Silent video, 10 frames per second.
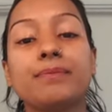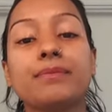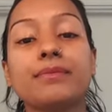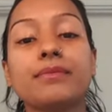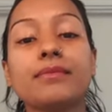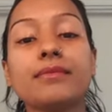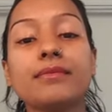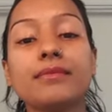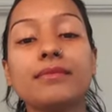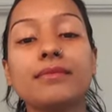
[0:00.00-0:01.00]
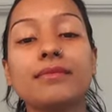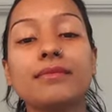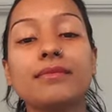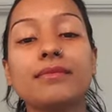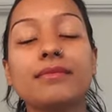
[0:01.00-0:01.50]

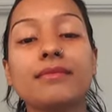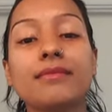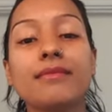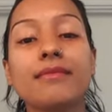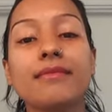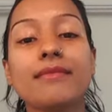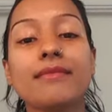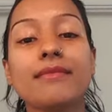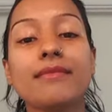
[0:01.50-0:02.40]
Nothing is said.